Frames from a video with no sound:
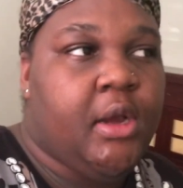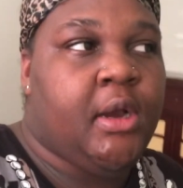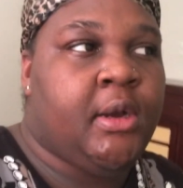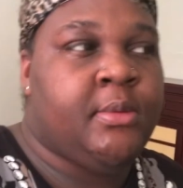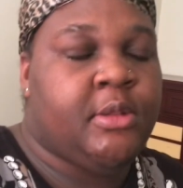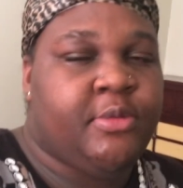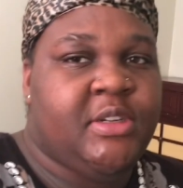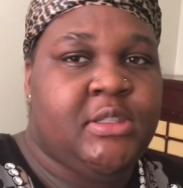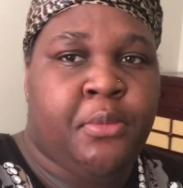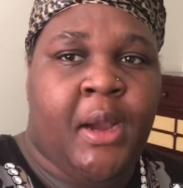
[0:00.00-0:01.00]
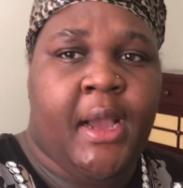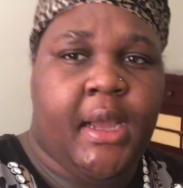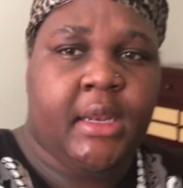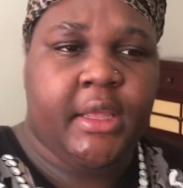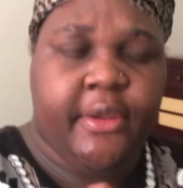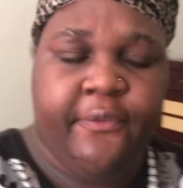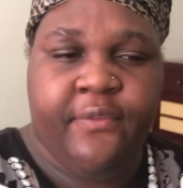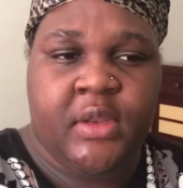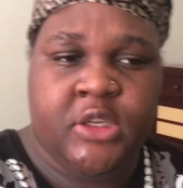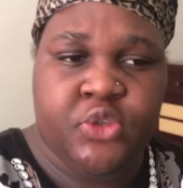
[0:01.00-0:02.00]
Um, the reason why I didn't
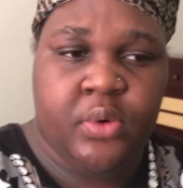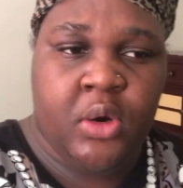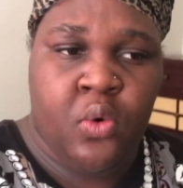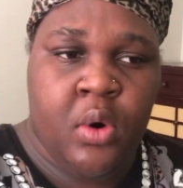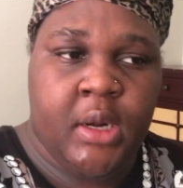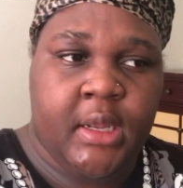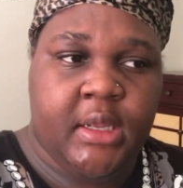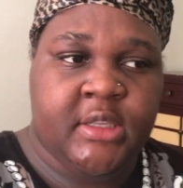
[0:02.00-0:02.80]
finish recording